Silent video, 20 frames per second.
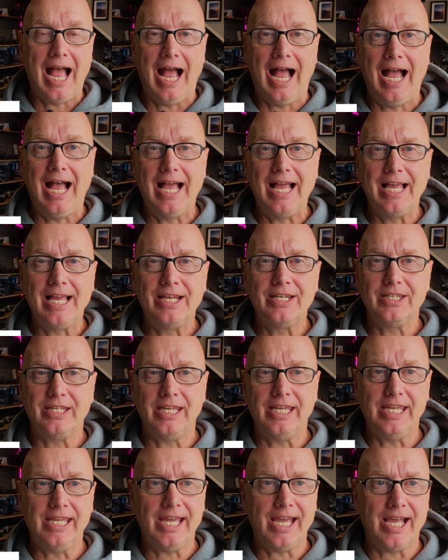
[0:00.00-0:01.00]
And
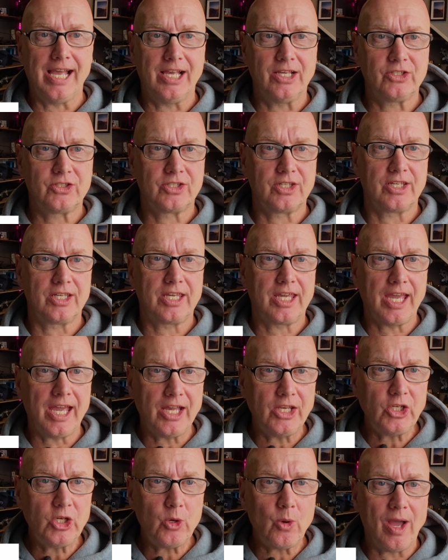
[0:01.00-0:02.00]
he asked,
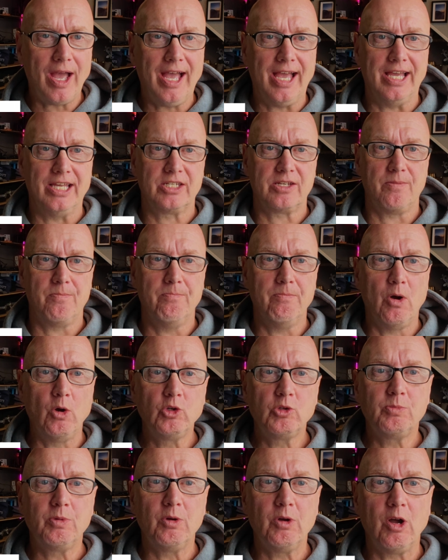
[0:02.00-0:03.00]
can you add
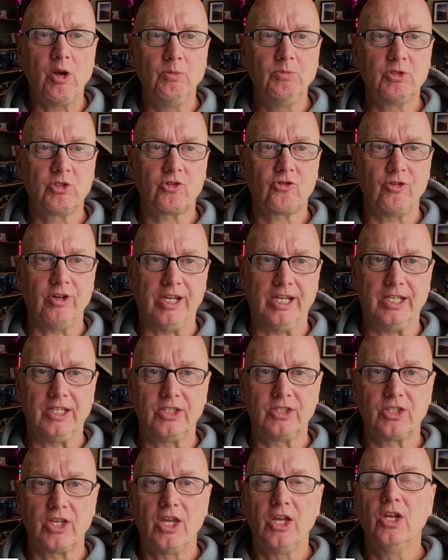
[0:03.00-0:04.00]
multiple home
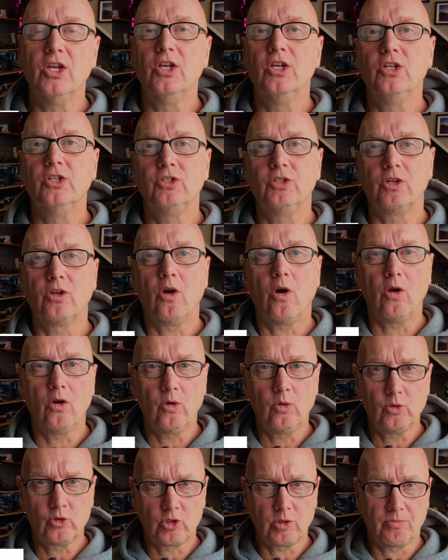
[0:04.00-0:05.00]
screens to Car
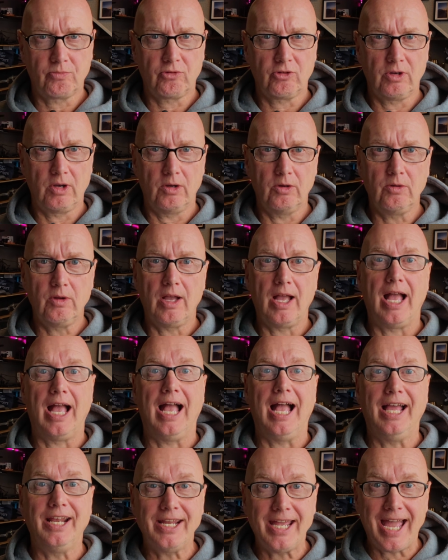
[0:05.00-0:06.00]
Launcher Pro
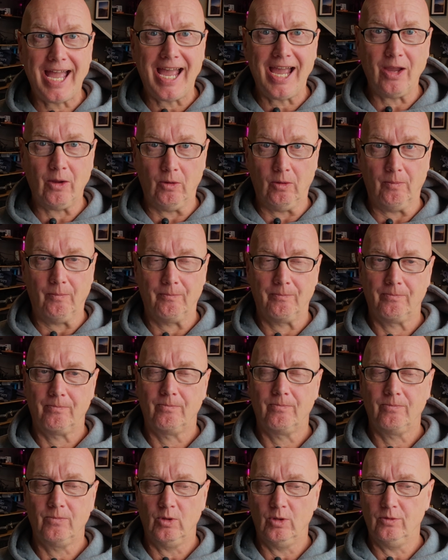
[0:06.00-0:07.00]
and how?
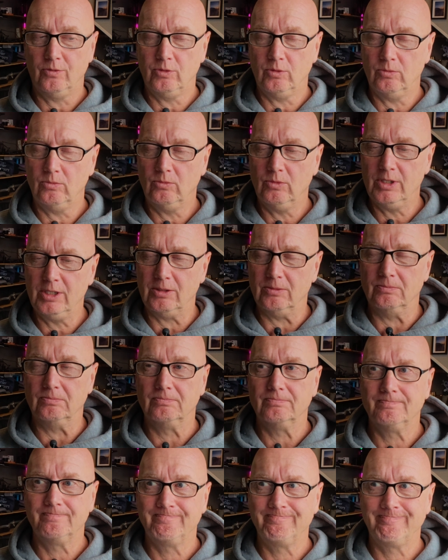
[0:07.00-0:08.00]
I thought, well,
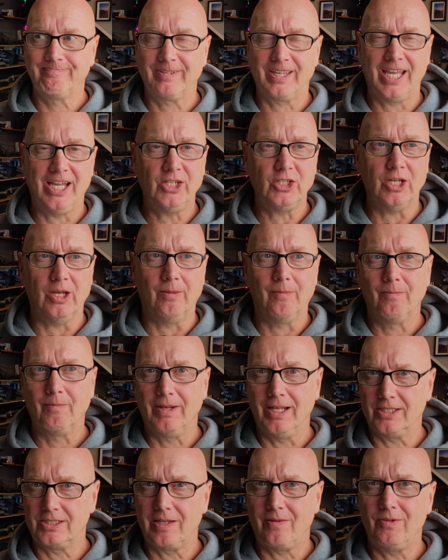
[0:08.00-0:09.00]
can you?
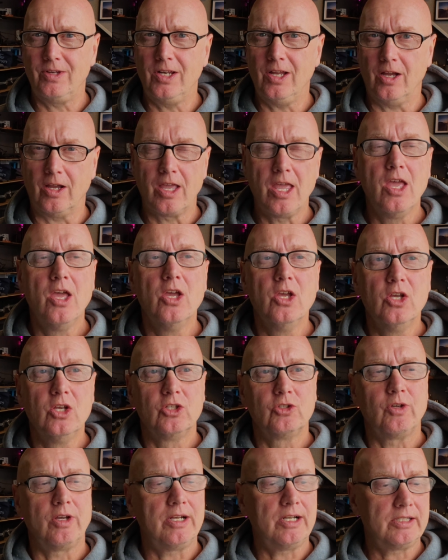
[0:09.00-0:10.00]
Let's have a look.
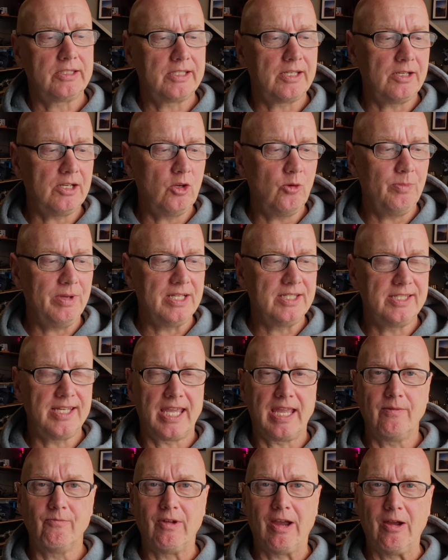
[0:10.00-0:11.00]
So I did a little bit of
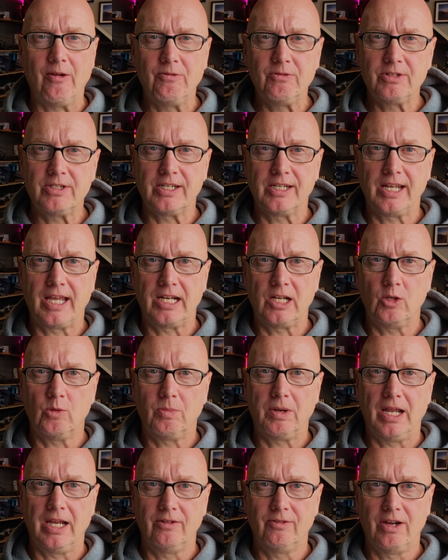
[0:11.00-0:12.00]
digging around and had a
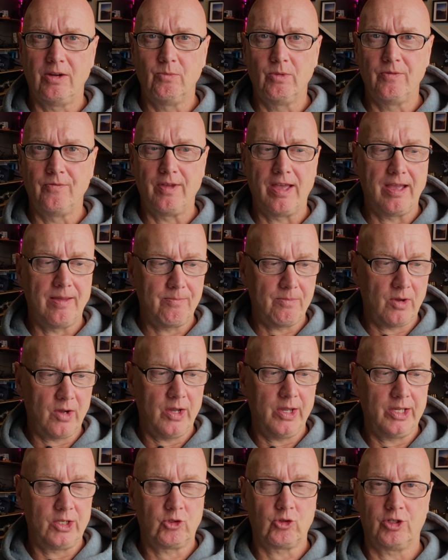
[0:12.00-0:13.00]
little play around with
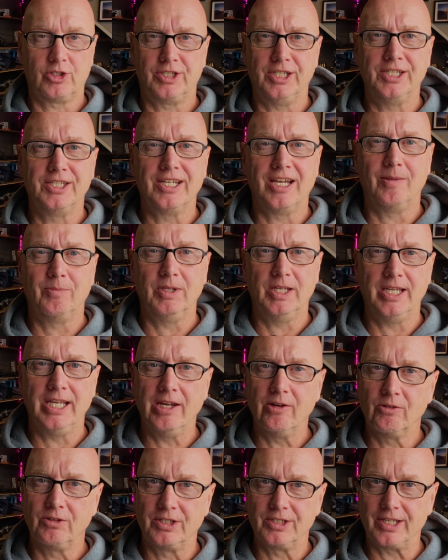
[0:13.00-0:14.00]
my trusty tablet
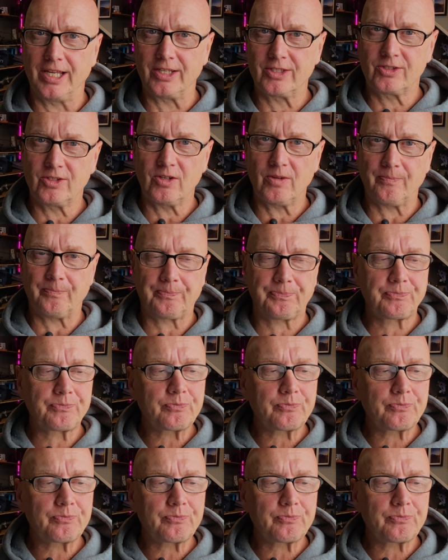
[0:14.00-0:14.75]
here on the desktop.